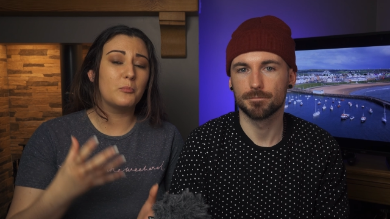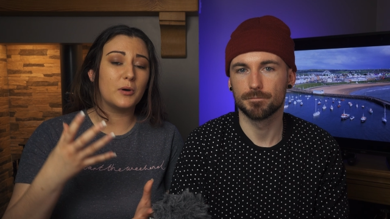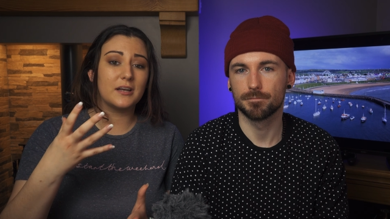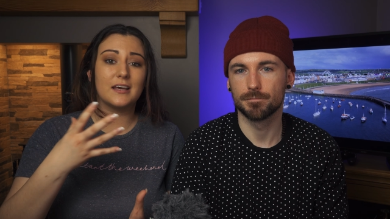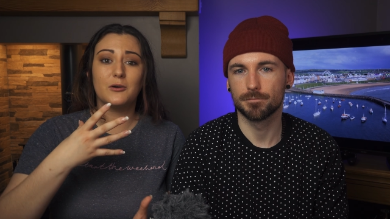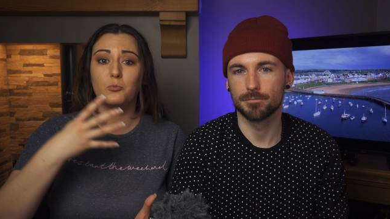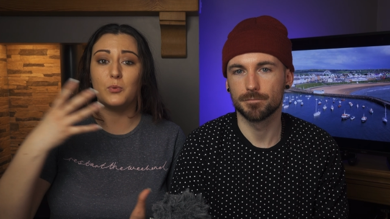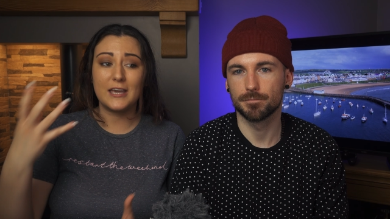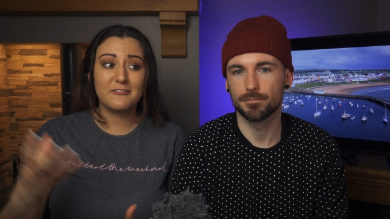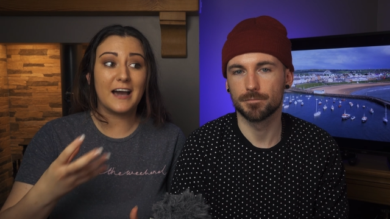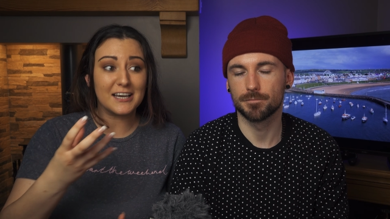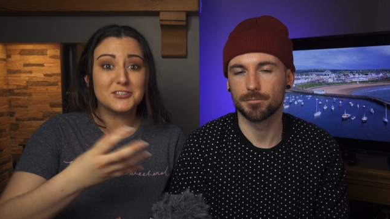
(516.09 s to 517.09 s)
Speaker 1: But
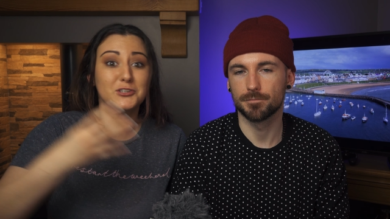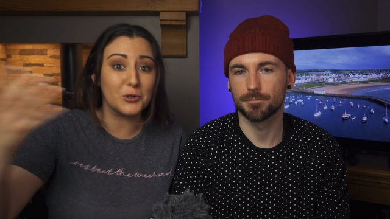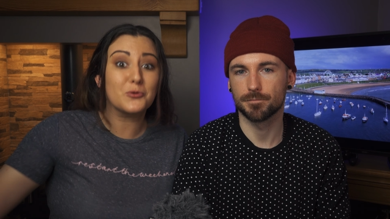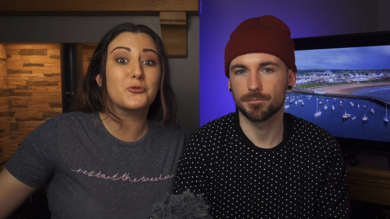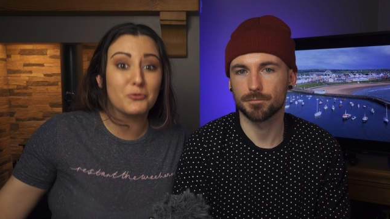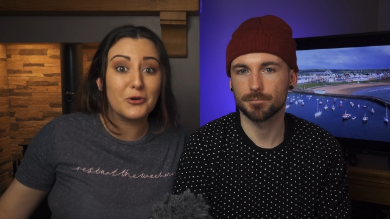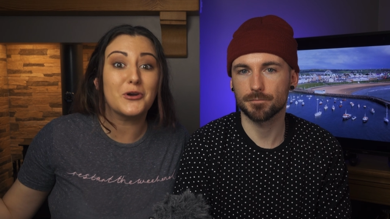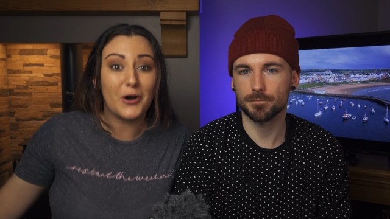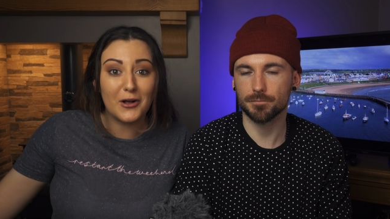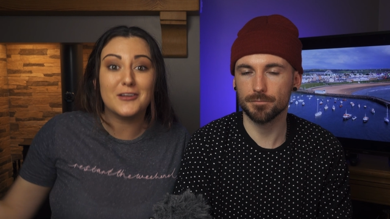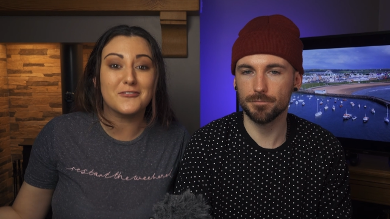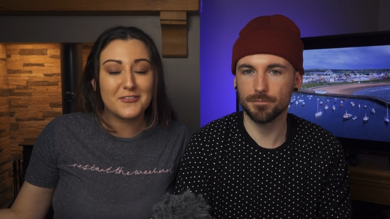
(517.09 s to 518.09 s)
we've had to go through
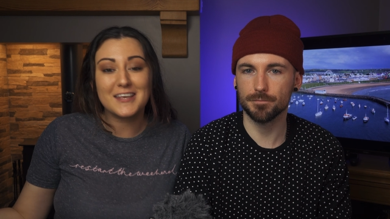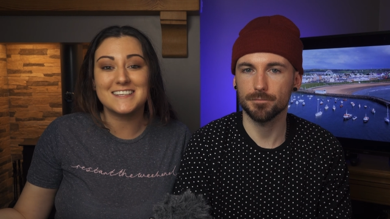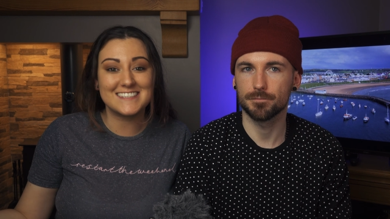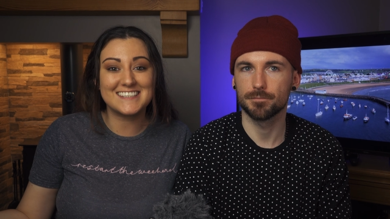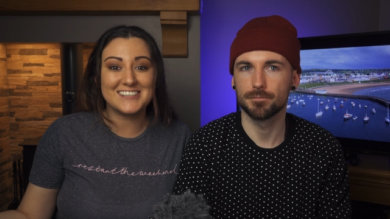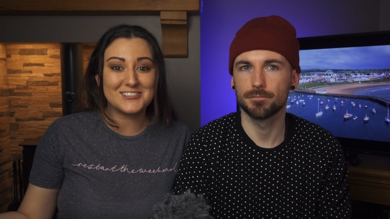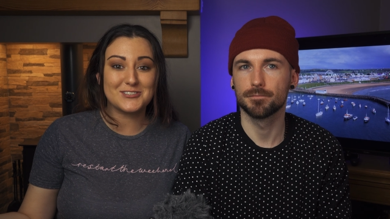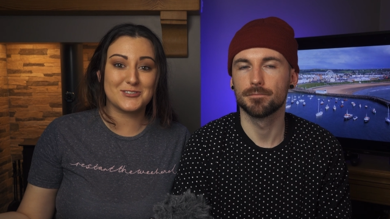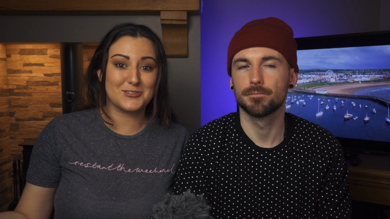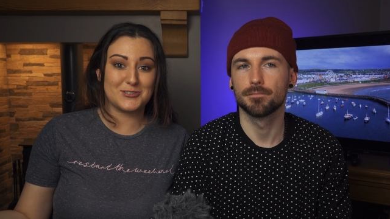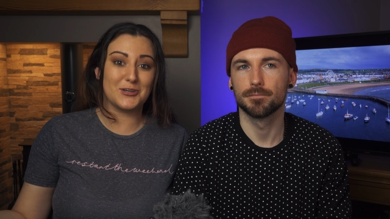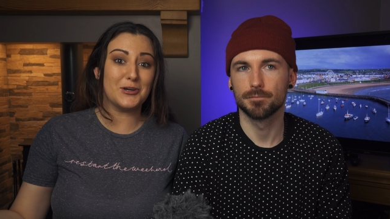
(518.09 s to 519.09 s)
all of these
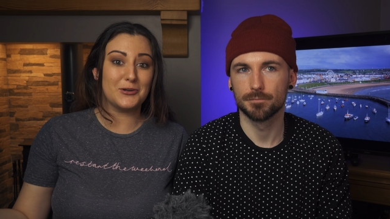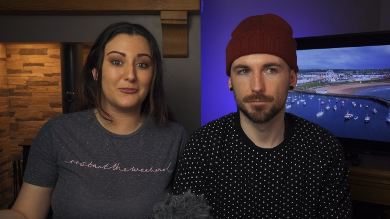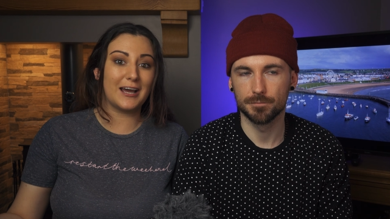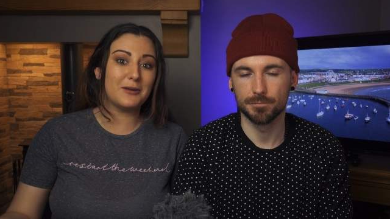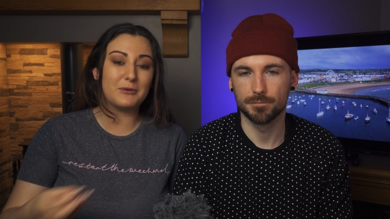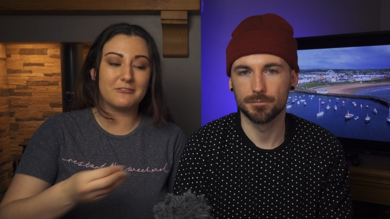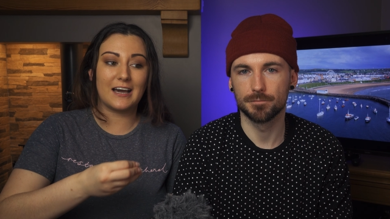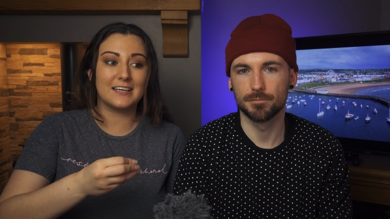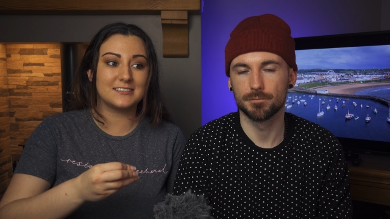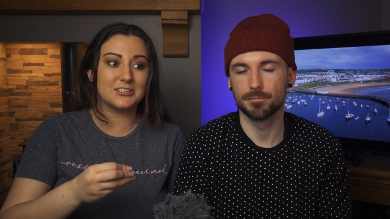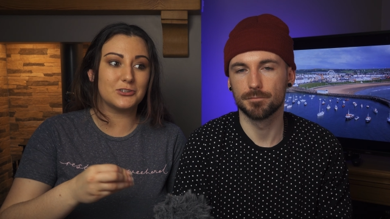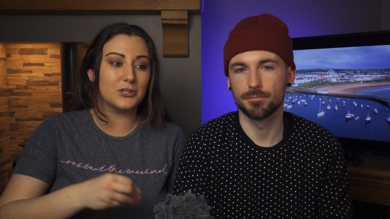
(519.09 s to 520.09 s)
stages too, right? We've
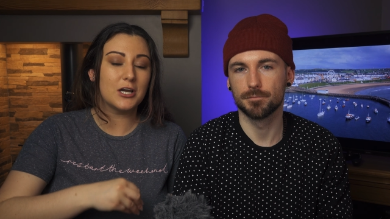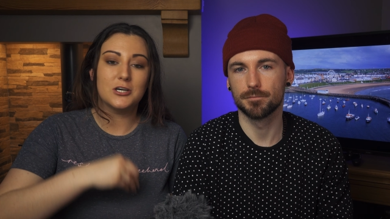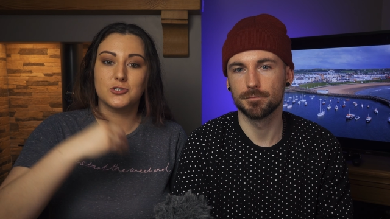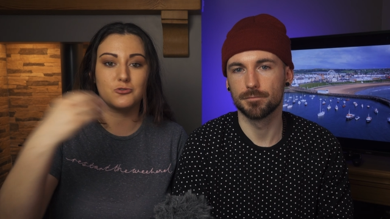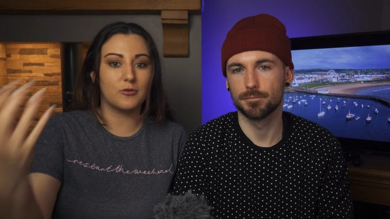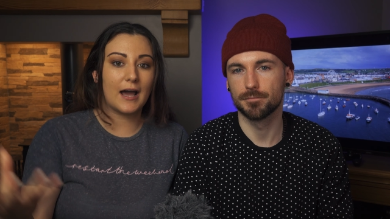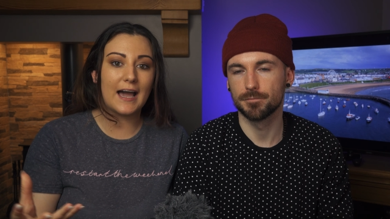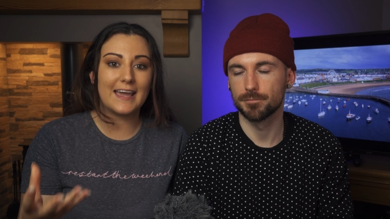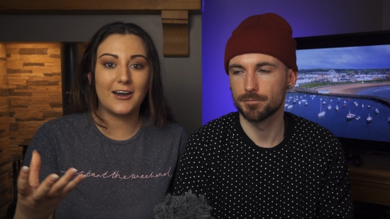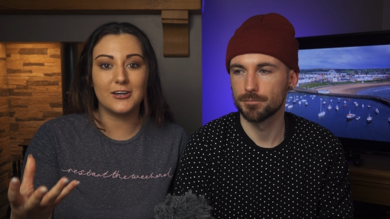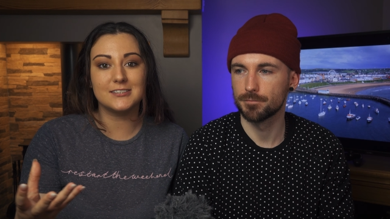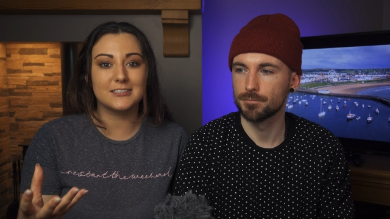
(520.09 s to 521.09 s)
had to try
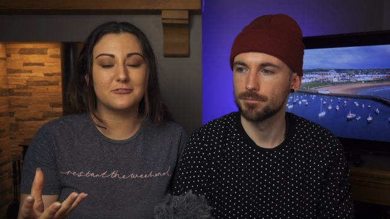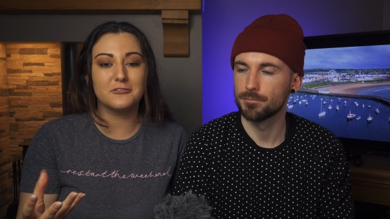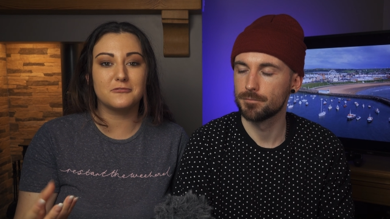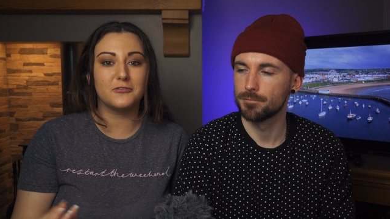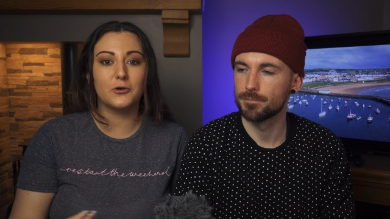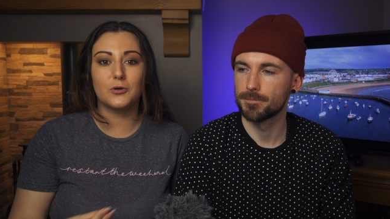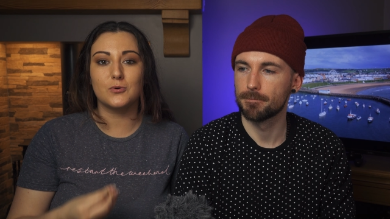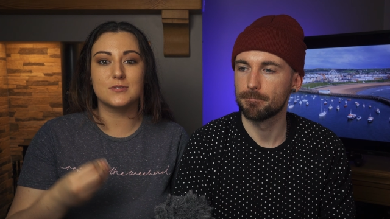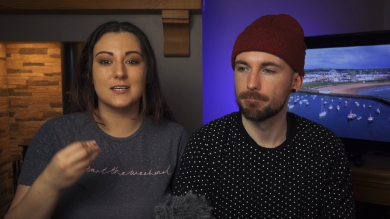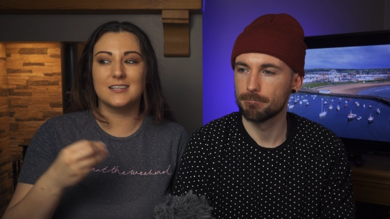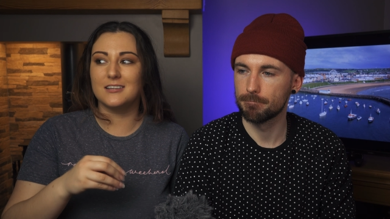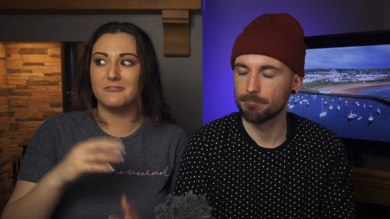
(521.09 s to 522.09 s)
out different
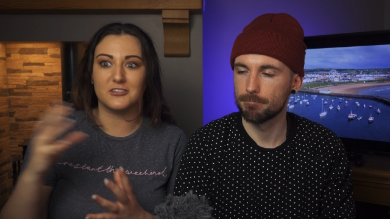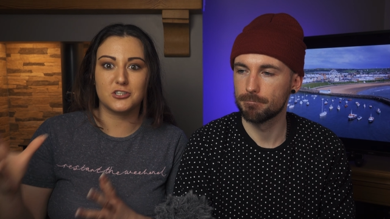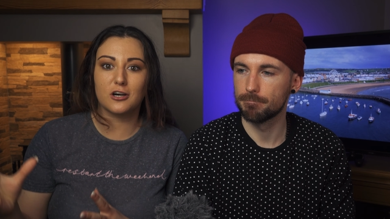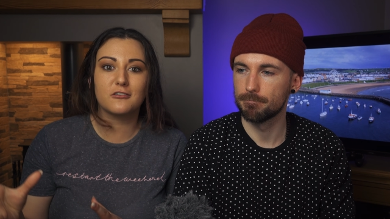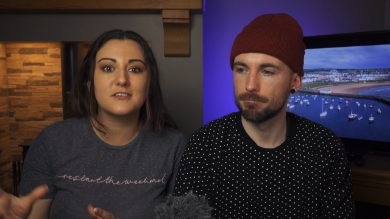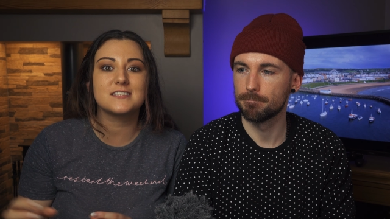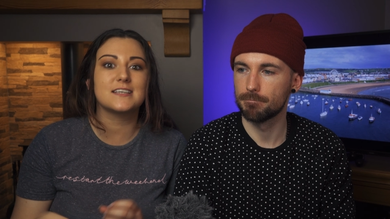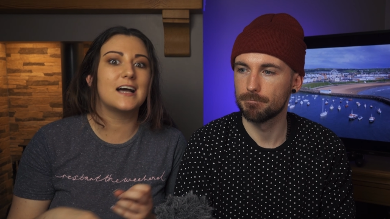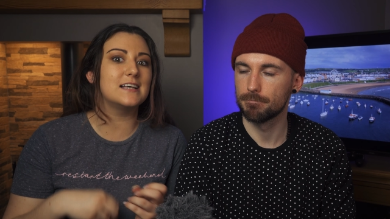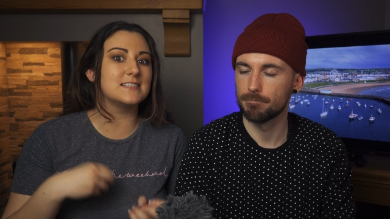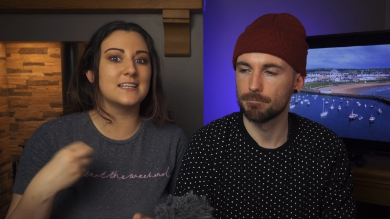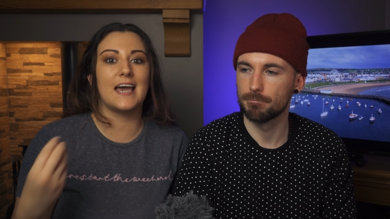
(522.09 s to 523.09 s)
photos and photography
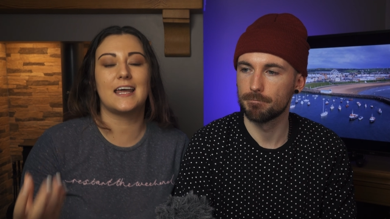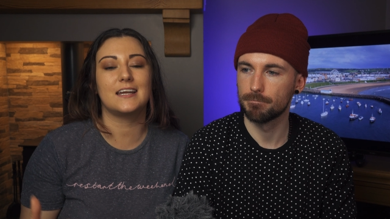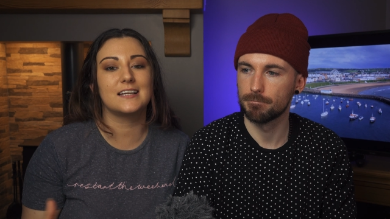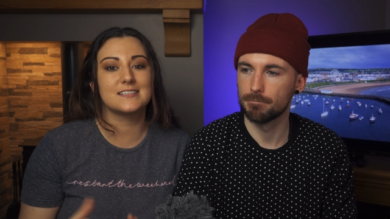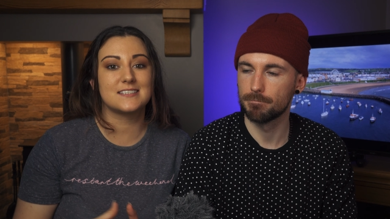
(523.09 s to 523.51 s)
styles and editing